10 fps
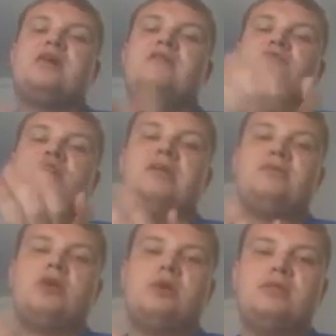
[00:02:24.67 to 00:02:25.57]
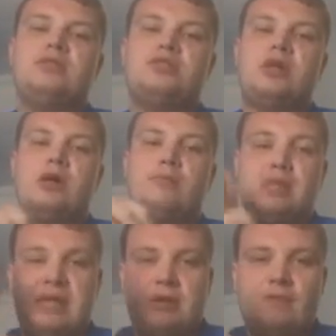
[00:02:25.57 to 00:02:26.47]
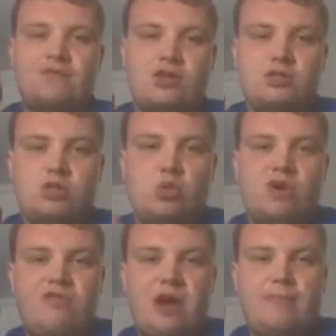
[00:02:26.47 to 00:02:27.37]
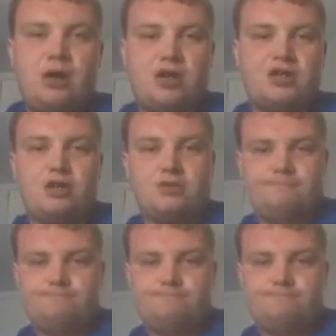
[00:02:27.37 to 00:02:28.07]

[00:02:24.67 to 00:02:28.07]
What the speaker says: If you're keeping Cummings, play him up front with a partner.